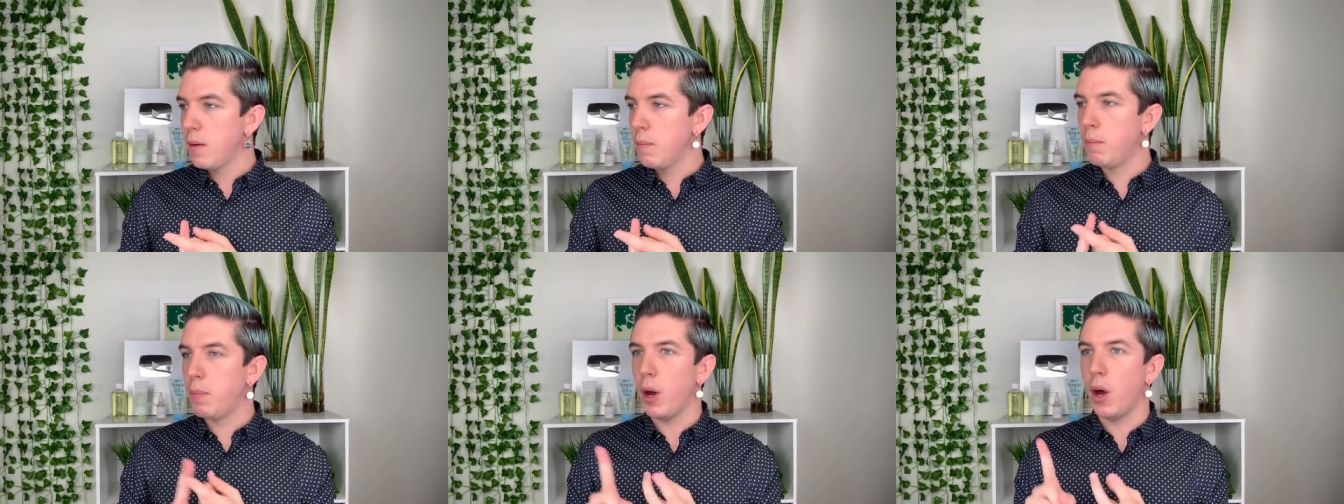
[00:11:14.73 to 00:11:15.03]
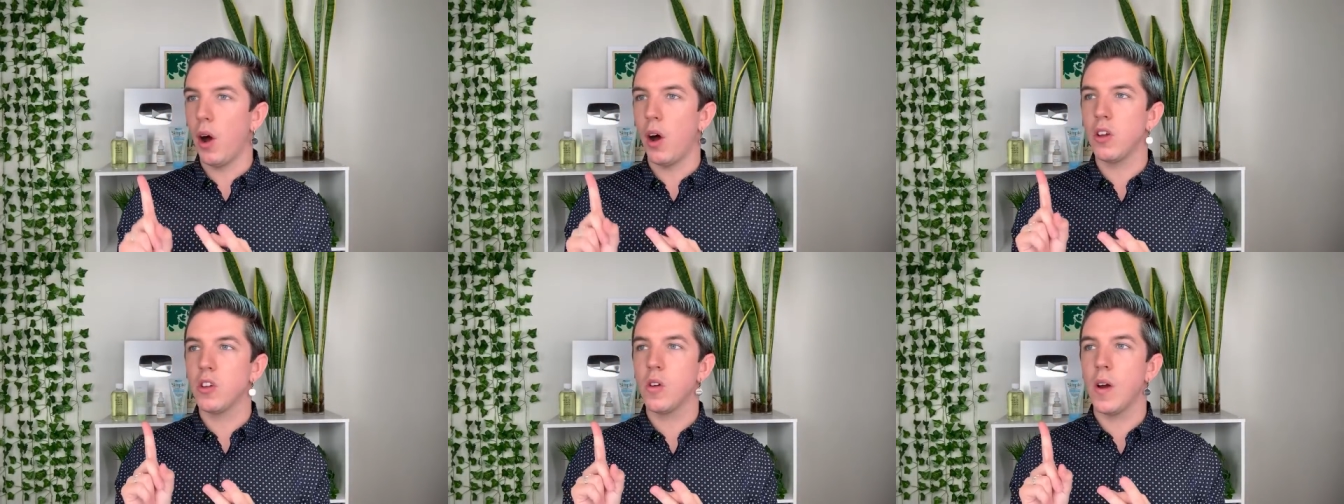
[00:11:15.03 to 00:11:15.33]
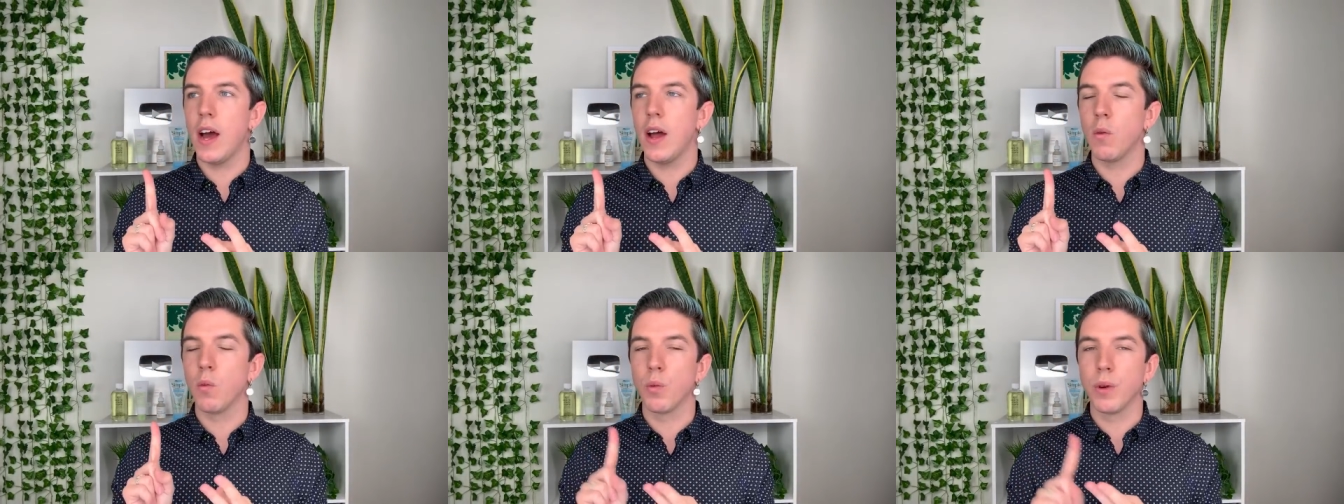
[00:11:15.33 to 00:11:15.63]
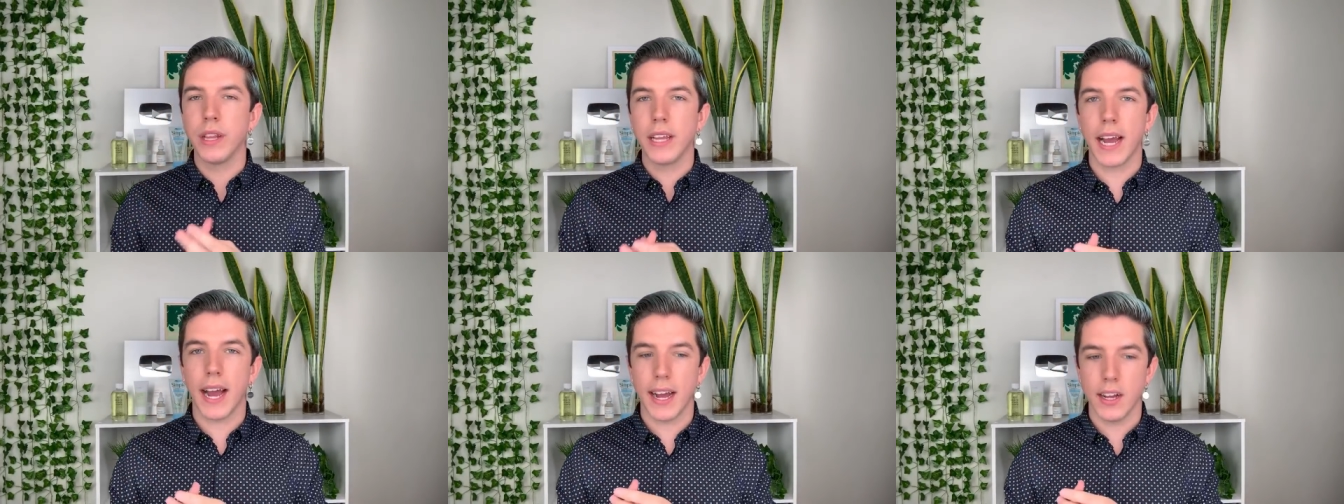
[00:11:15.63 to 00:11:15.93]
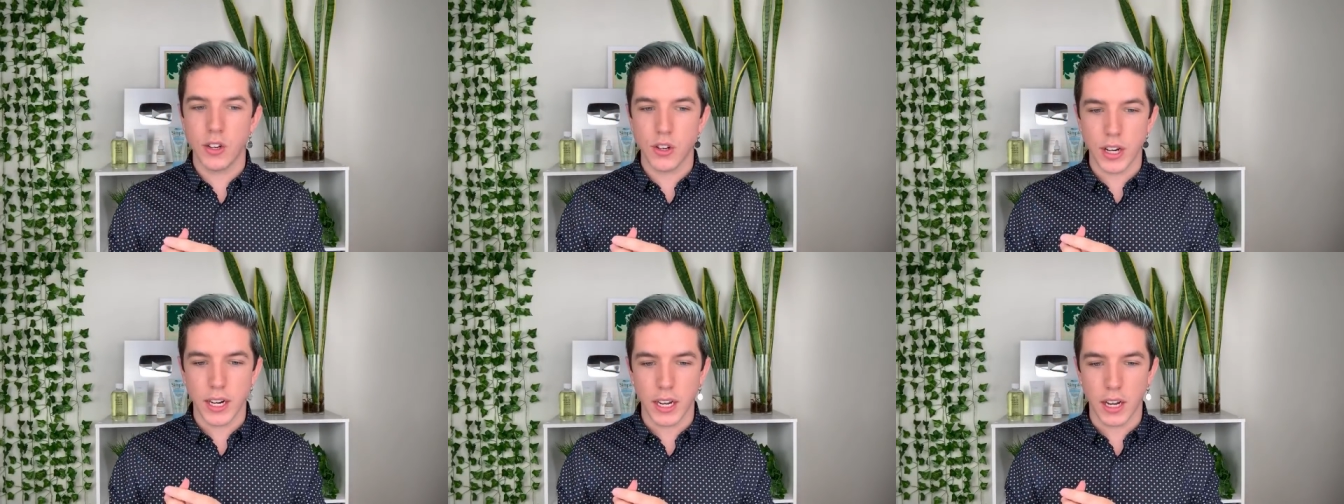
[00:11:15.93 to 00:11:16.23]
but also had really
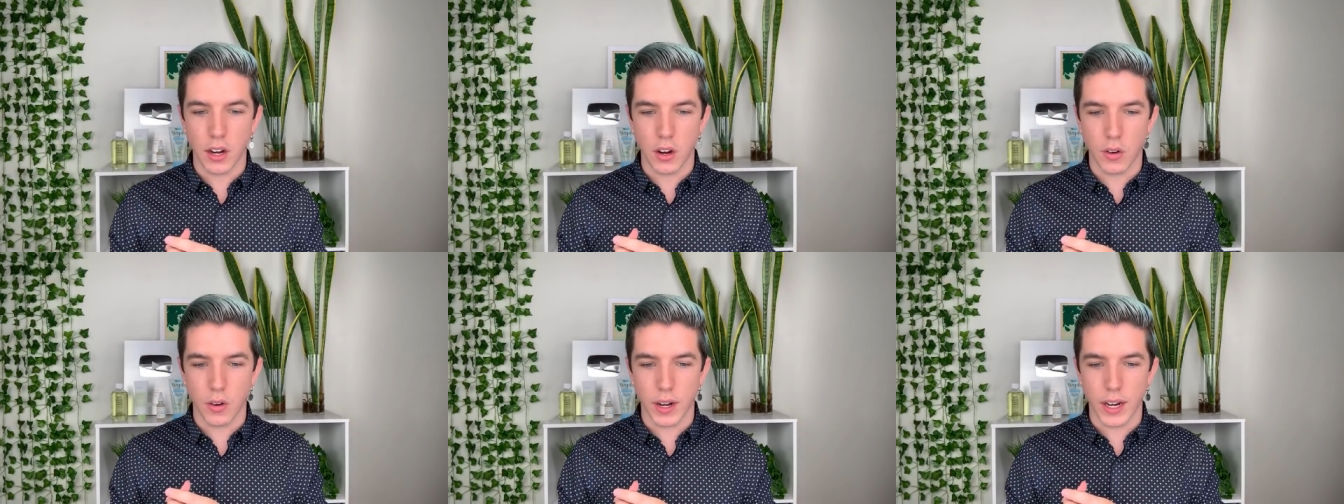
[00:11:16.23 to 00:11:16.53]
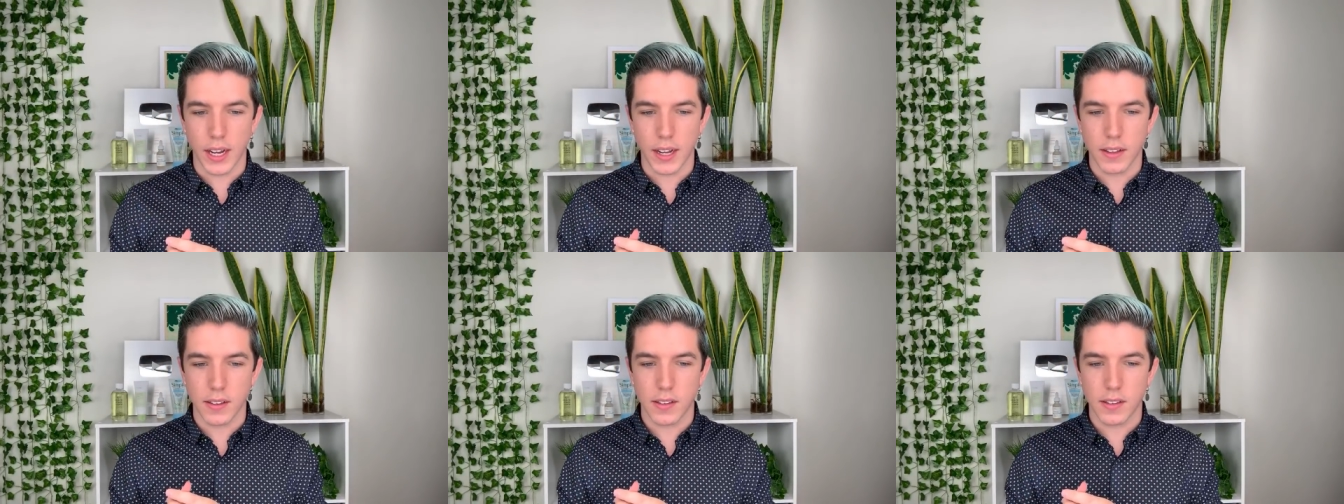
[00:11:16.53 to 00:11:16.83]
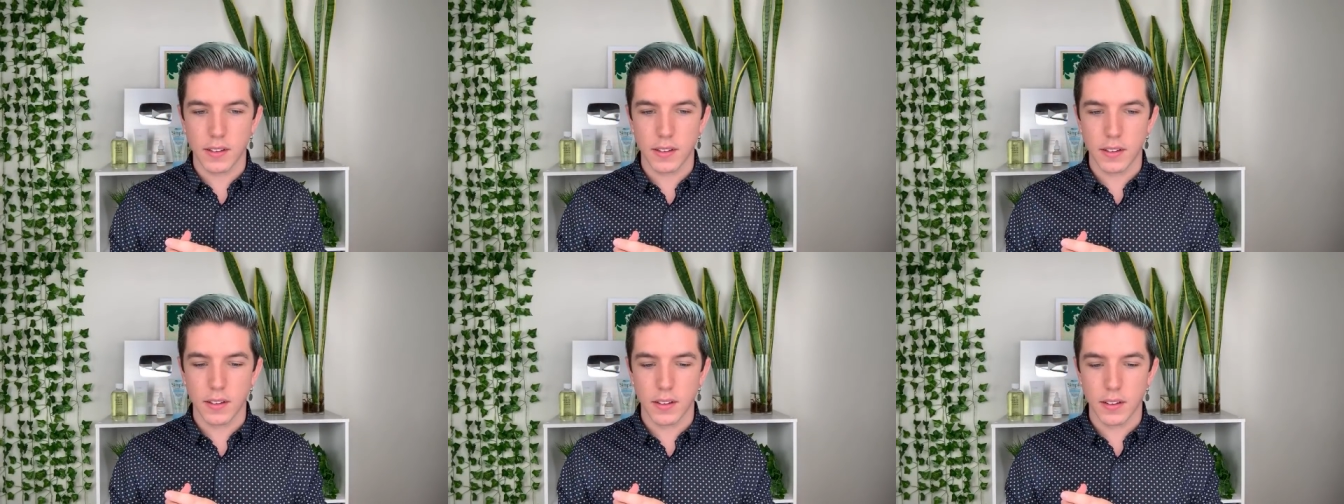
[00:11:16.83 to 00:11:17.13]
hydrating ingredients.